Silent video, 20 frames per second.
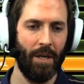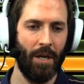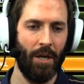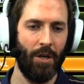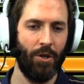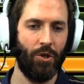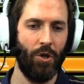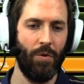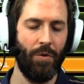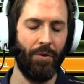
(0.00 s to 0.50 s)

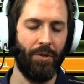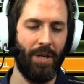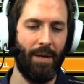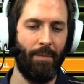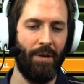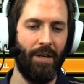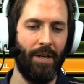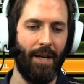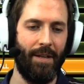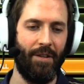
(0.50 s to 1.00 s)
Shoot the
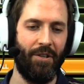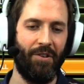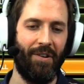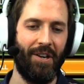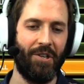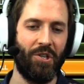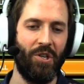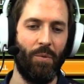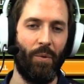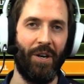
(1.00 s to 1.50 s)
demon in the
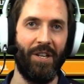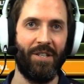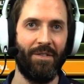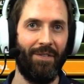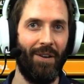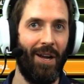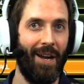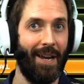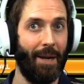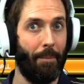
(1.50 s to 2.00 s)
direction you want it to
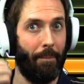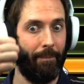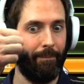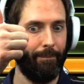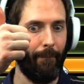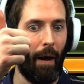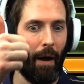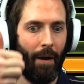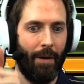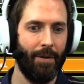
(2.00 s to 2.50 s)
fly.
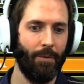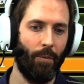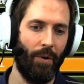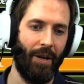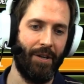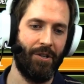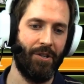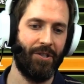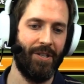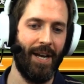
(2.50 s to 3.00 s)
What I
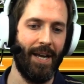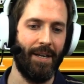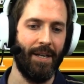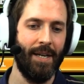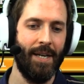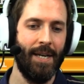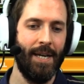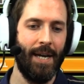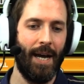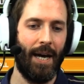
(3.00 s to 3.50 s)
just said.
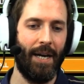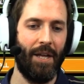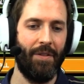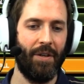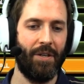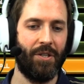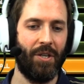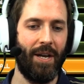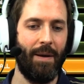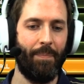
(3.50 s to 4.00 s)
Another
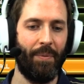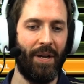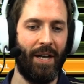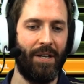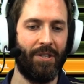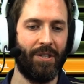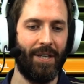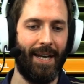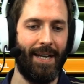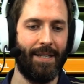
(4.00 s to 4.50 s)
tip is
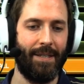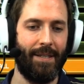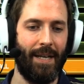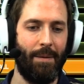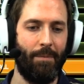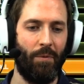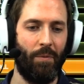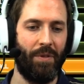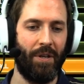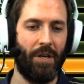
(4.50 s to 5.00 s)
to hit a
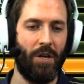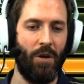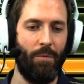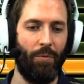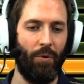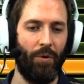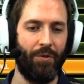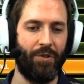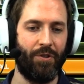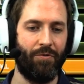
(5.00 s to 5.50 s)
demon with a cue
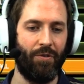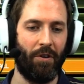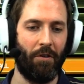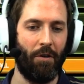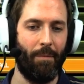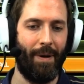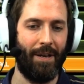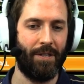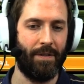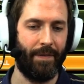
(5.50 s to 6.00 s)
ball to trigger a
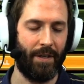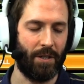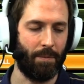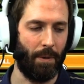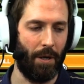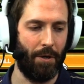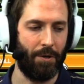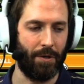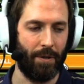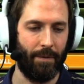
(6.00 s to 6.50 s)
massive
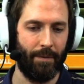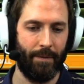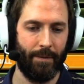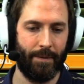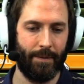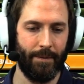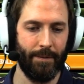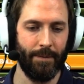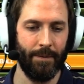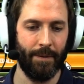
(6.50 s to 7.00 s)
explosion.
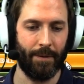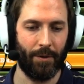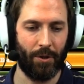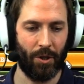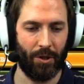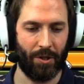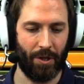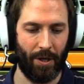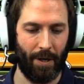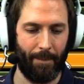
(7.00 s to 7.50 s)
Good
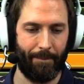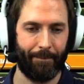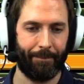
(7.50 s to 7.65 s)
to know.